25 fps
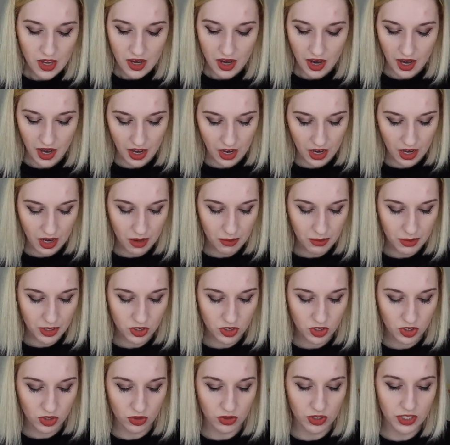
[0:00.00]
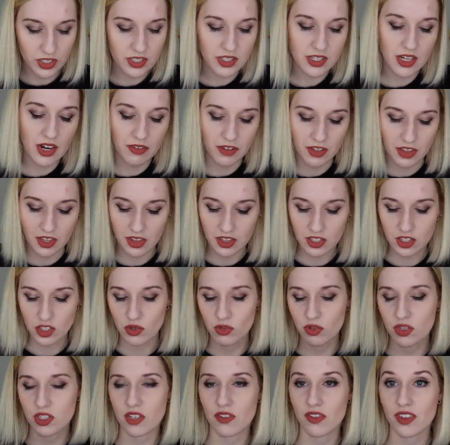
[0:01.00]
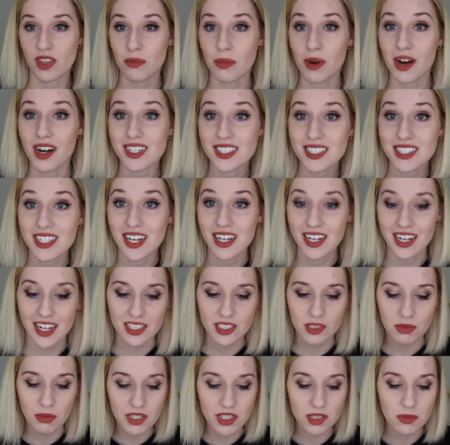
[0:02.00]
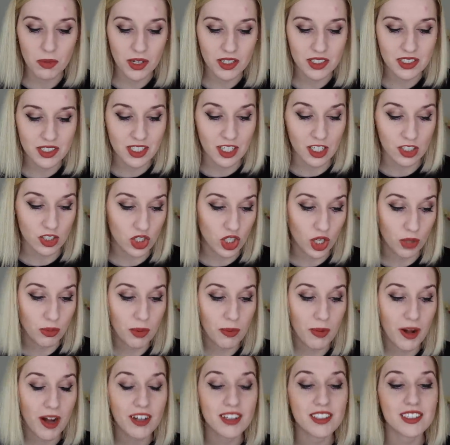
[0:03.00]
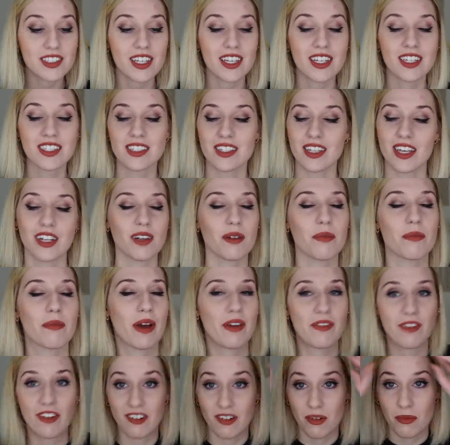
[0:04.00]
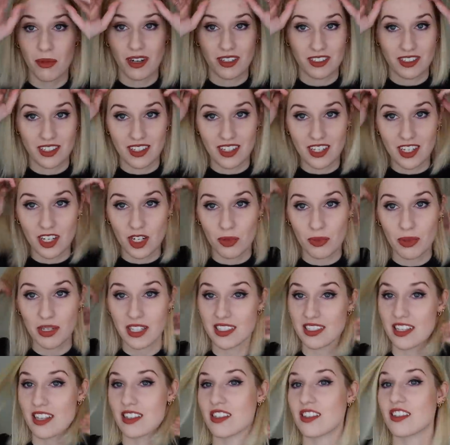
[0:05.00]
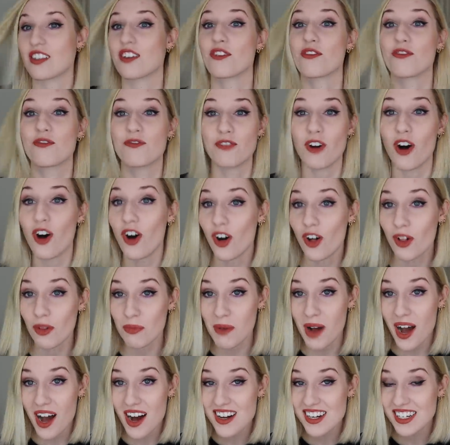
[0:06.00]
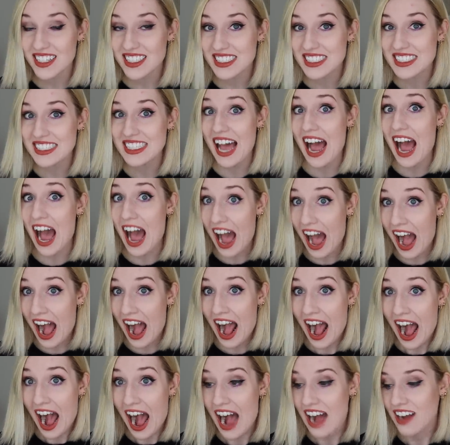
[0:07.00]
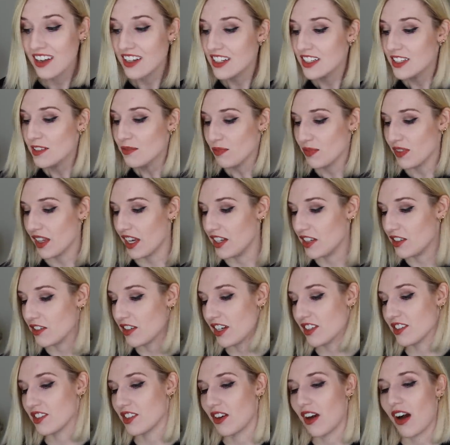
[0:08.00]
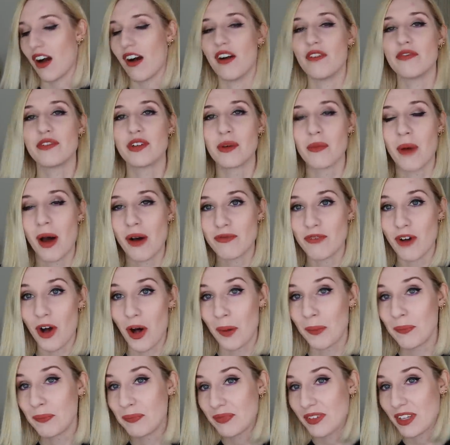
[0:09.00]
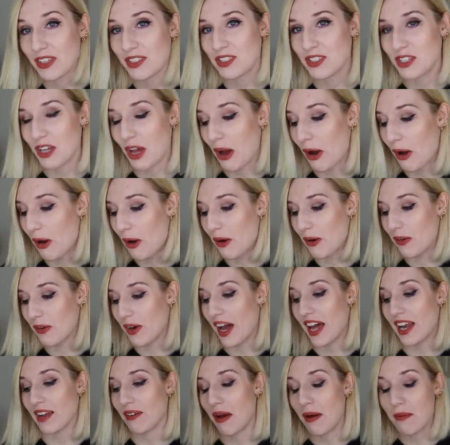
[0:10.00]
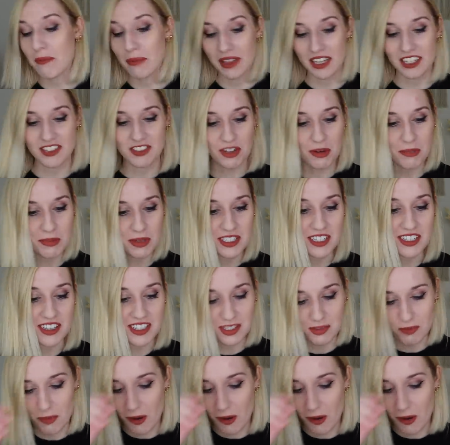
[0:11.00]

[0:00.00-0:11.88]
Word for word: Um, so it lists everything that you receive in the box. Next month's box, the October box, is like my favorite box of the year because it's their fall box. And you guys know how I feel about fall. So anyway, but let's jump into this